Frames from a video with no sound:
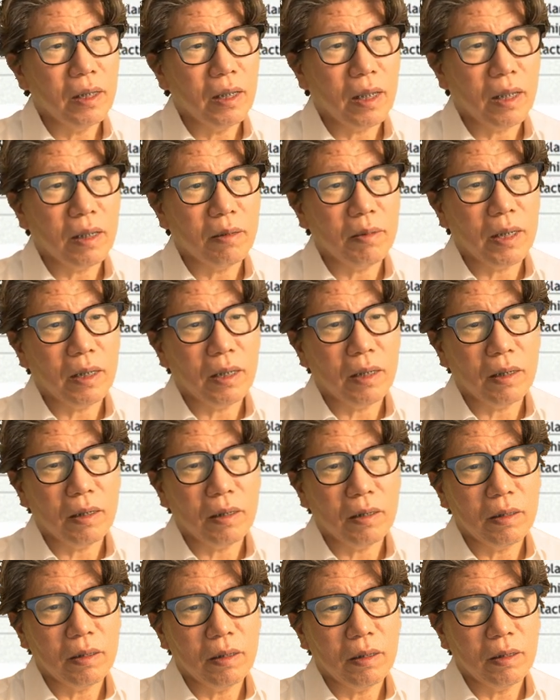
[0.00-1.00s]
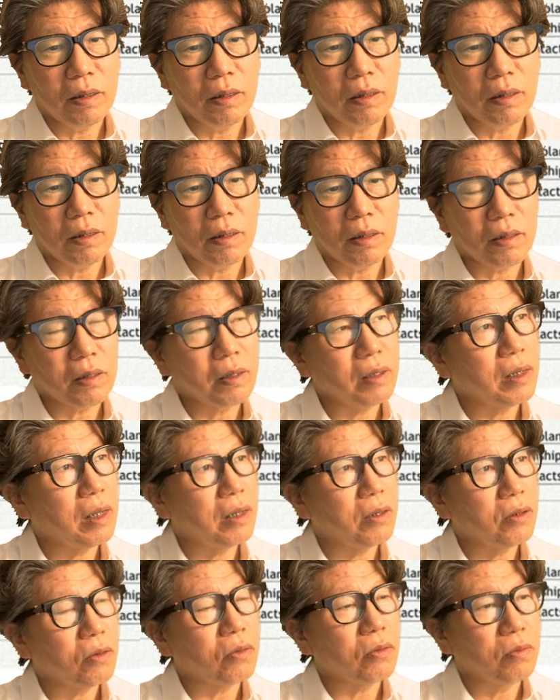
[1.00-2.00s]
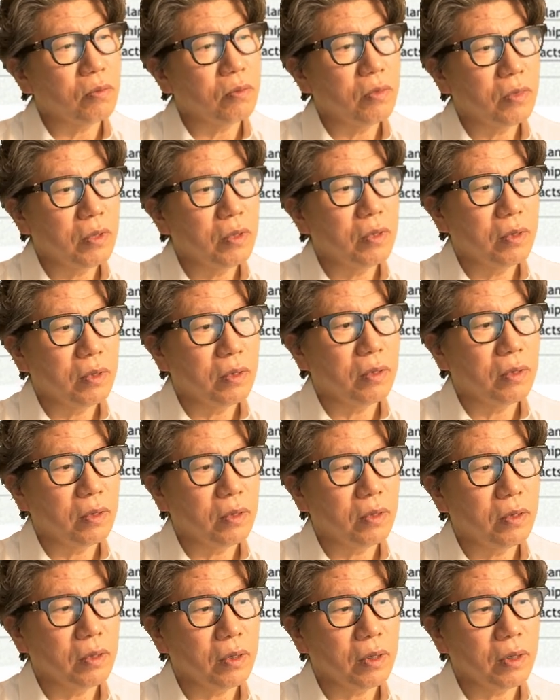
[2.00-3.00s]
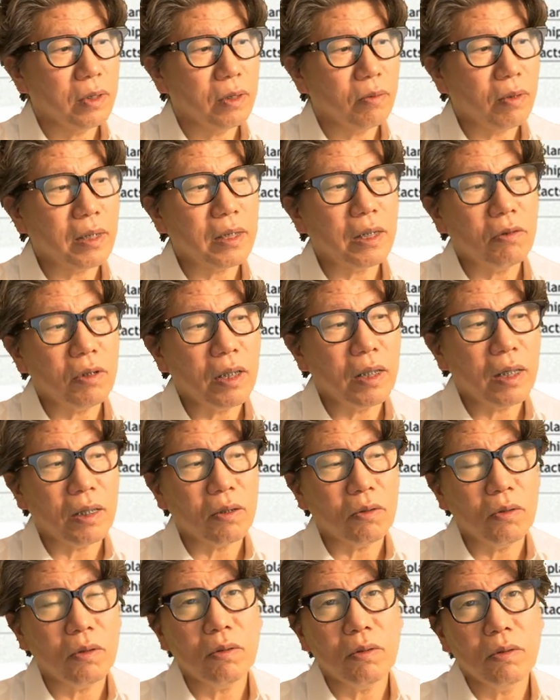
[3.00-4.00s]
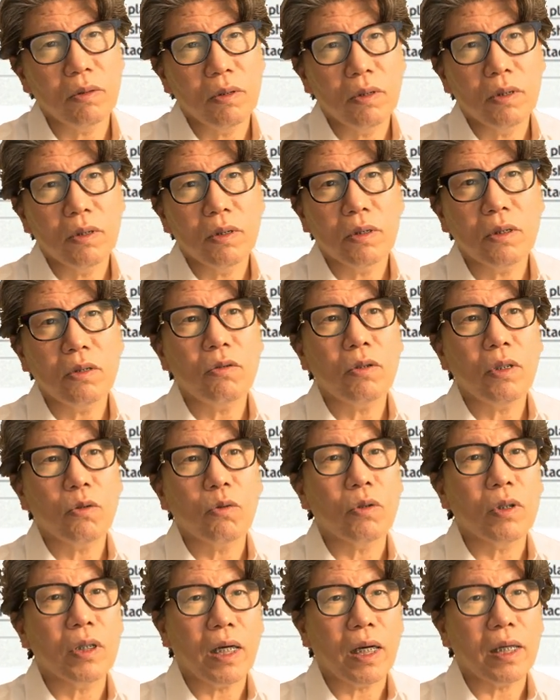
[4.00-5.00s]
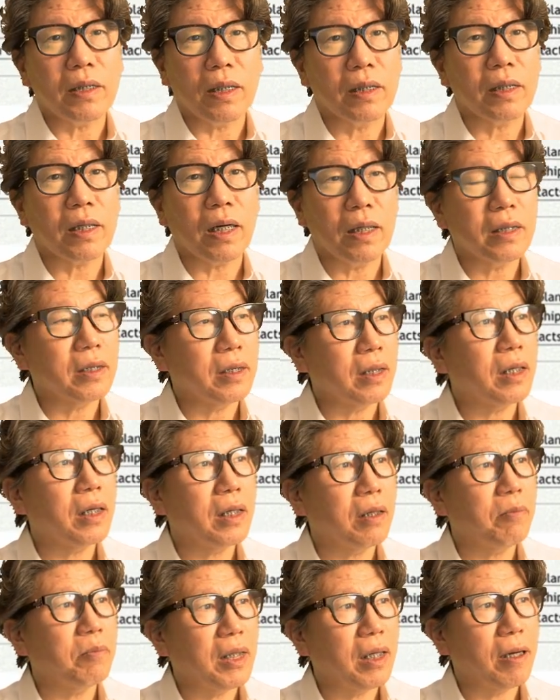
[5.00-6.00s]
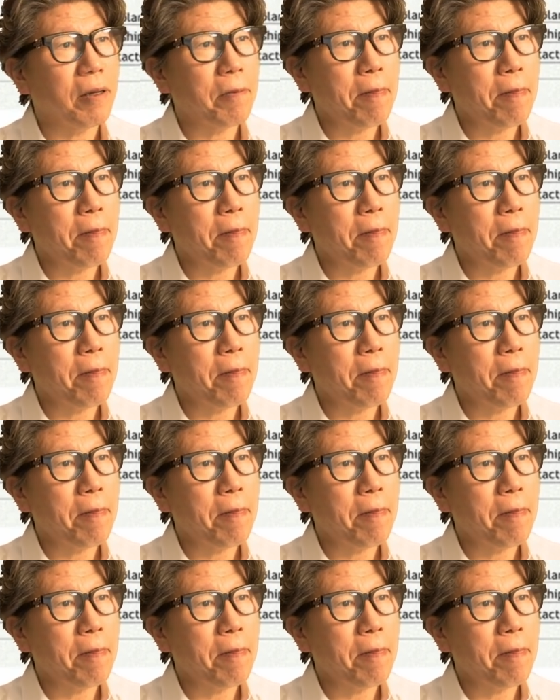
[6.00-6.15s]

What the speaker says: I believe that by providing such detailed explanations for the patient to understand, they will agree to the treatment.